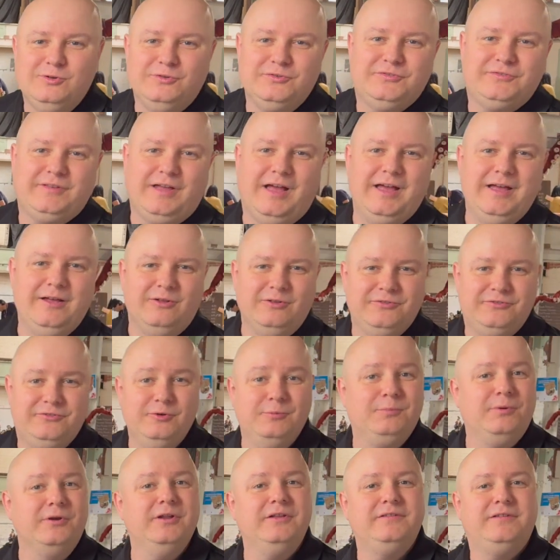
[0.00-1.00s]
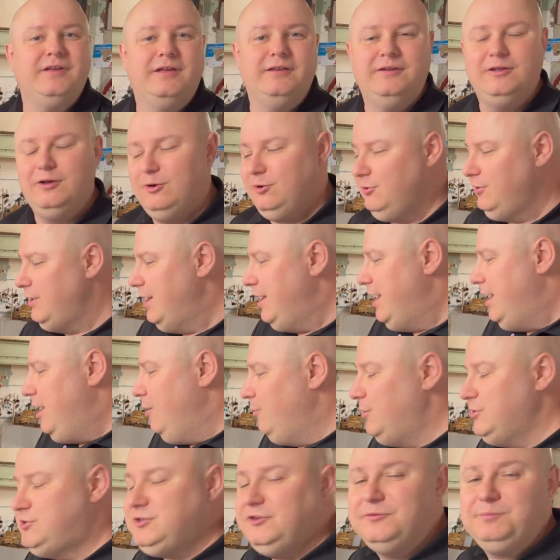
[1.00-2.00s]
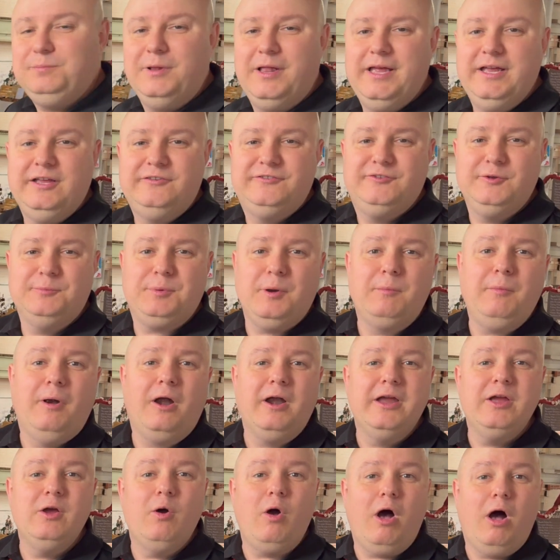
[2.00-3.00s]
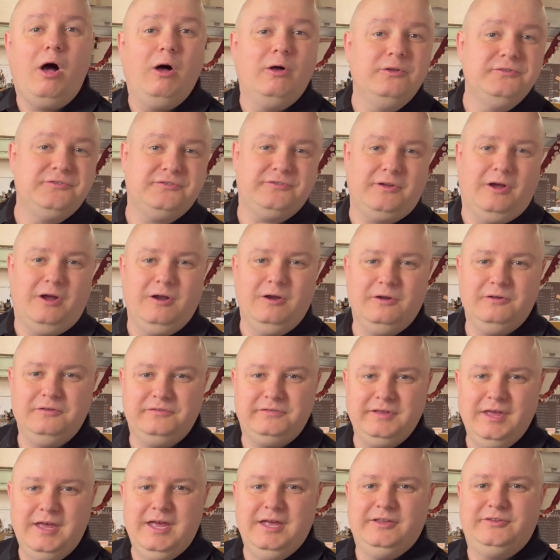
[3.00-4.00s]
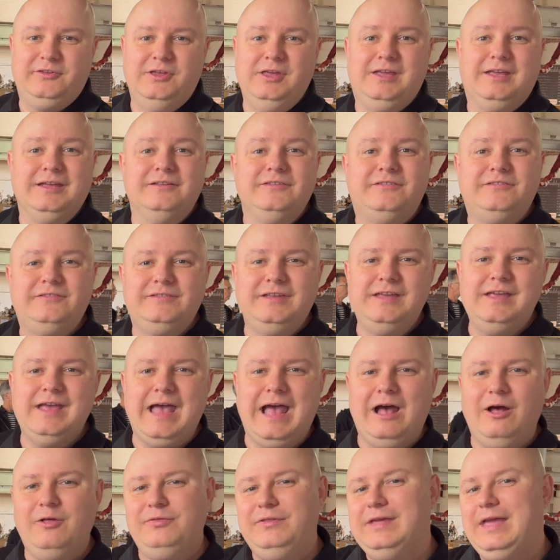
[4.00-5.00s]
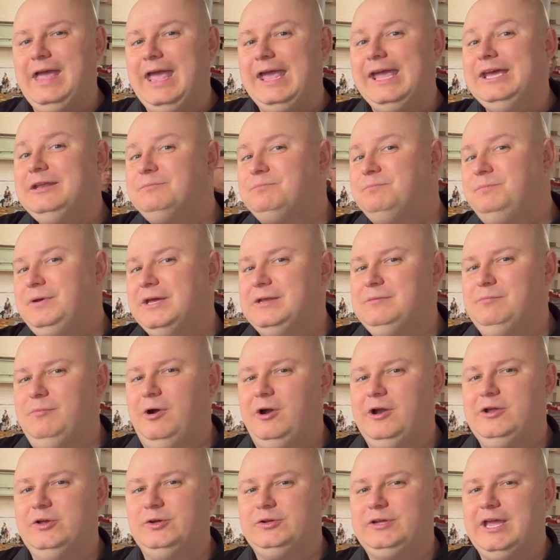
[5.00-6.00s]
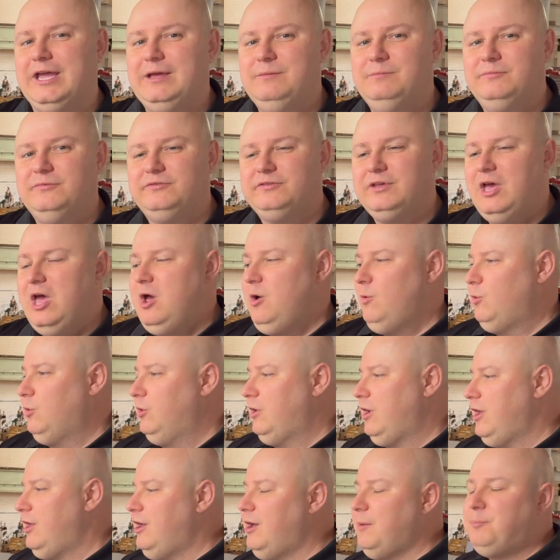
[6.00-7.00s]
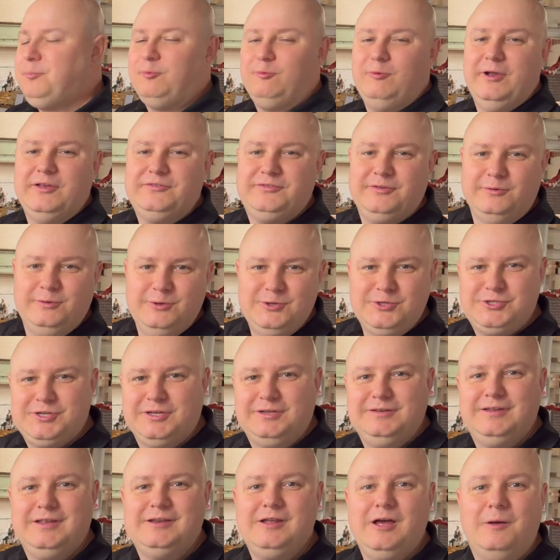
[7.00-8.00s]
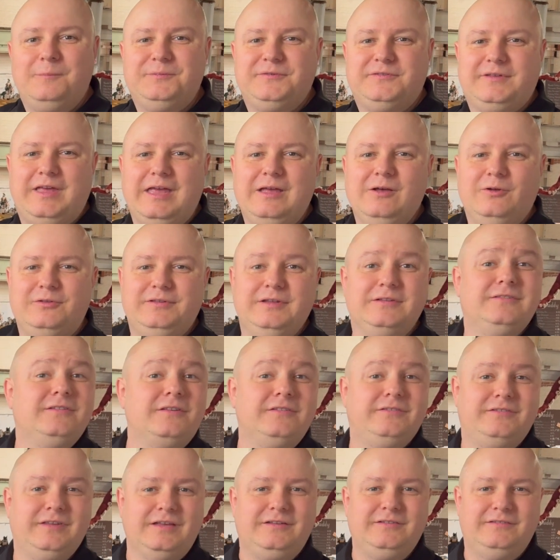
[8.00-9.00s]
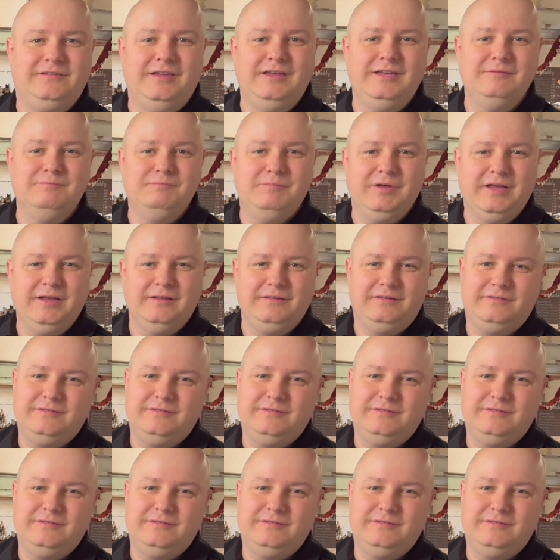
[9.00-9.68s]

style Super Nintendo, which is playing Super Mario All-Stars. So you can see how the 8-bit Mario games were up-resolutioned and upscaled into 16 bits.